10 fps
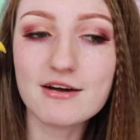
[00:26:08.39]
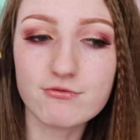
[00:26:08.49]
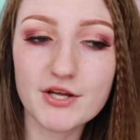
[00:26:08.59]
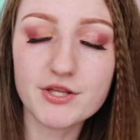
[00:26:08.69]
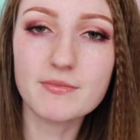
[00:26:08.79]

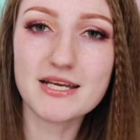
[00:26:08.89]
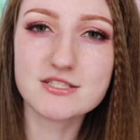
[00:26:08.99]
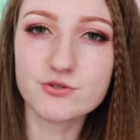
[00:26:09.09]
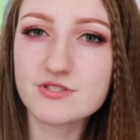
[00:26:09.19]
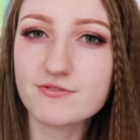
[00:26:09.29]
I've run them
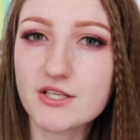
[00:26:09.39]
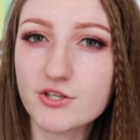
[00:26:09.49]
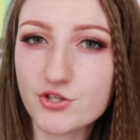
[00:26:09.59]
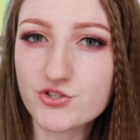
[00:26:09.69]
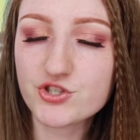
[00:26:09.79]
exclusively
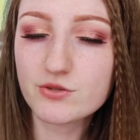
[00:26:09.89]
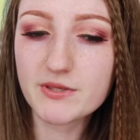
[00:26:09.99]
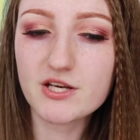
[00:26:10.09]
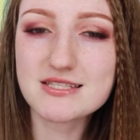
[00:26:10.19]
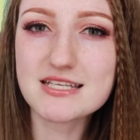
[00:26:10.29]
on YouTube because